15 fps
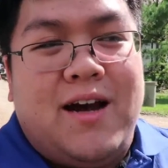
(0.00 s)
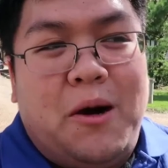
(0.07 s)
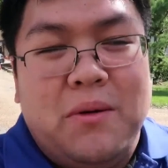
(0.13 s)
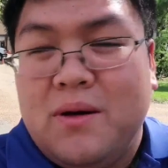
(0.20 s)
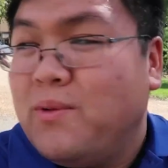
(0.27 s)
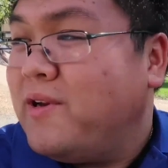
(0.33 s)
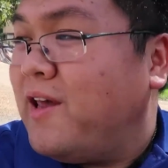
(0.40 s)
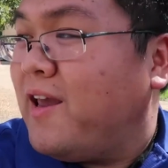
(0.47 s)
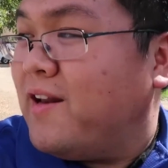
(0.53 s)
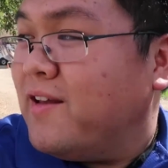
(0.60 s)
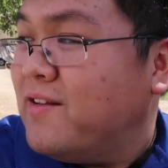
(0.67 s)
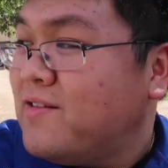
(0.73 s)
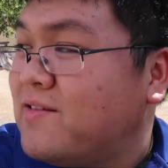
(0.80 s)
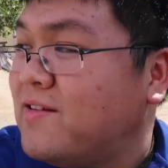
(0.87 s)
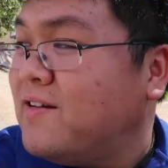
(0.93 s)
I wonder where Nate
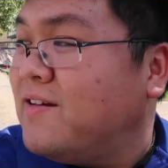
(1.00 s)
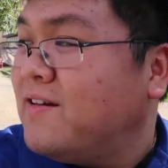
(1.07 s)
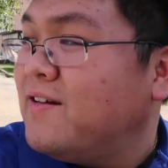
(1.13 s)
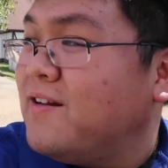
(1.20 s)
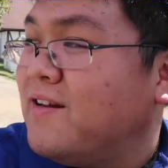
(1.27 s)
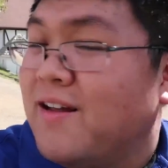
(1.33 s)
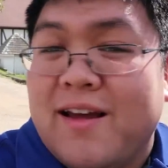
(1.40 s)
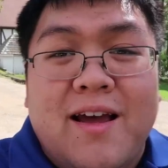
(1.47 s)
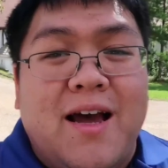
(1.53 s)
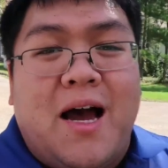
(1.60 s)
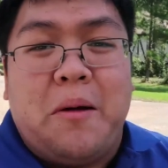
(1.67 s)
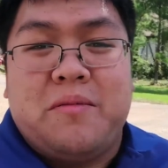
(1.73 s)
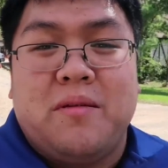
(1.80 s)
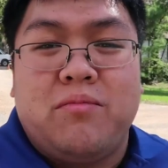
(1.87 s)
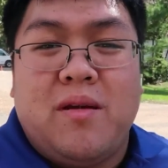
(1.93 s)
is.
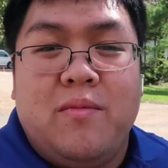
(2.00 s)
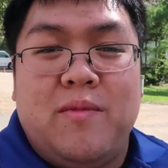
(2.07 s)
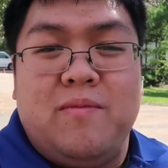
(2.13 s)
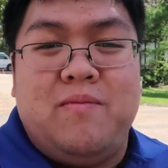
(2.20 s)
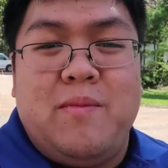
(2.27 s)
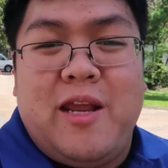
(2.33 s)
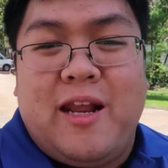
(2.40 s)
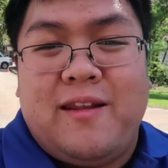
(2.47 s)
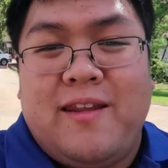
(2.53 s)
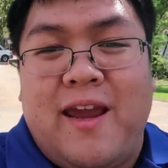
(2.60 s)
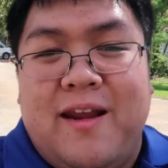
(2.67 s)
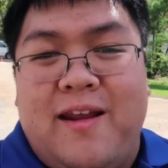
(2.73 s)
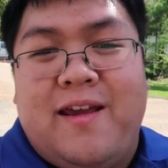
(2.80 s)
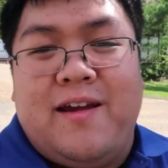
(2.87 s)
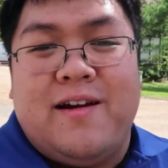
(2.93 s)
I'm supposed to be meeting
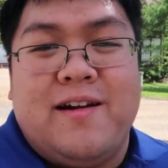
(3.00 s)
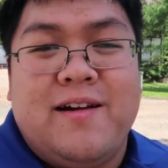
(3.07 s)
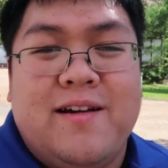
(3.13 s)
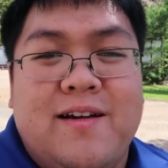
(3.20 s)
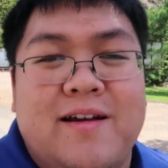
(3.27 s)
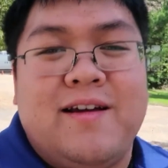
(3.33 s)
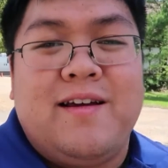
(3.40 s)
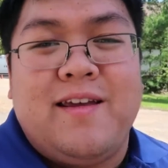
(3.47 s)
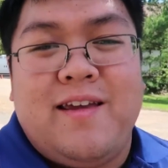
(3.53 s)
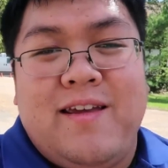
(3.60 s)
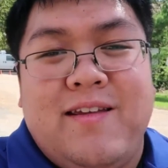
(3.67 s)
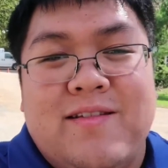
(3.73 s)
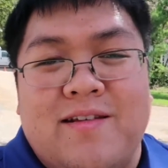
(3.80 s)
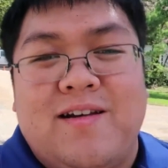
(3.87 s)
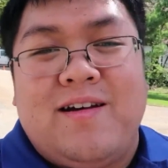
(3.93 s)
Nate here.
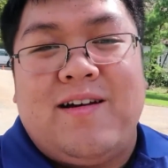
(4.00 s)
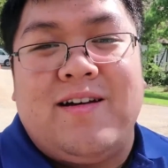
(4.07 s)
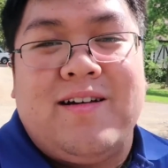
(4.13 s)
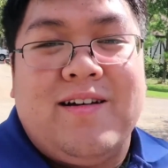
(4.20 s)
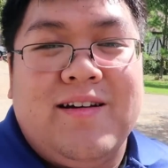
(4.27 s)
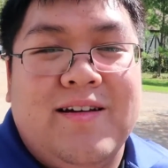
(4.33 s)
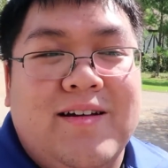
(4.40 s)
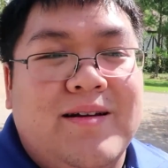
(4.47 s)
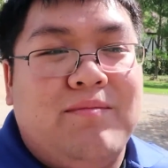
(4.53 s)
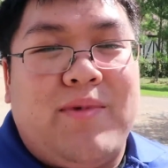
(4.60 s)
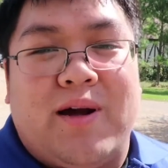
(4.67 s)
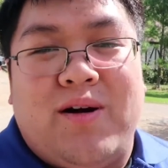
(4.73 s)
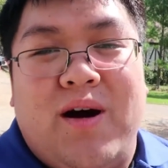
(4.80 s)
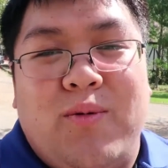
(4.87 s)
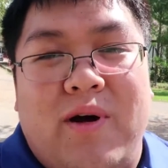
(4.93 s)
He's uh,
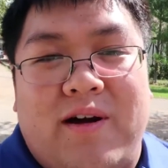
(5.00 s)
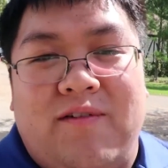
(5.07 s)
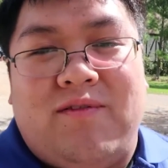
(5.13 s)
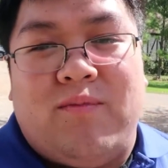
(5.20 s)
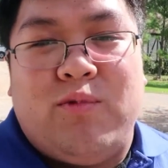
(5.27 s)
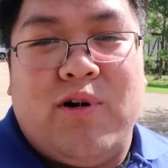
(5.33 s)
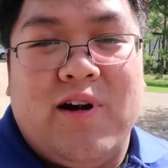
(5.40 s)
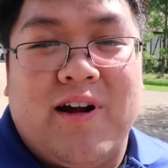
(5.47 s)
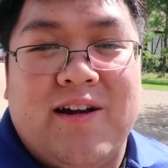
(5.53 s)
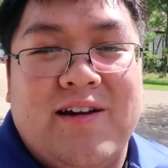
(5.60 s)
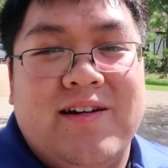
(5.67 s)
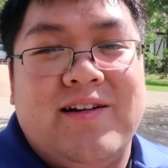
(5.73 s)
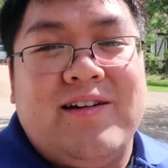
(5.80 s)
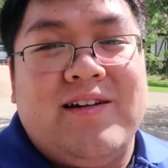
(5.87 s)
my co-worker from work.